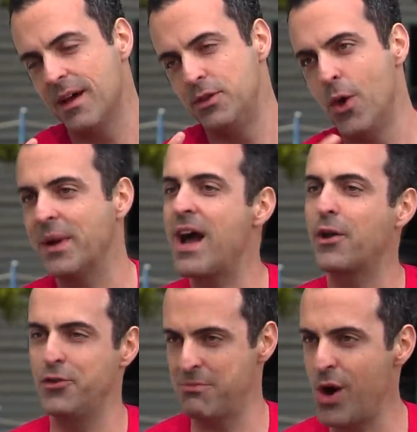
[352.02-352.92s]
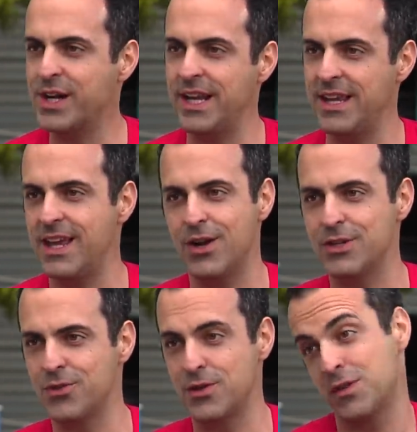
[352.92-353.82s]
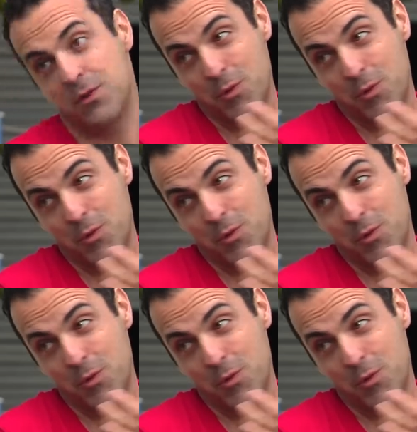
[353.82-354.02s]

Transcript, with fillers: knowing how to do marketing here yeah. and so on and so forth.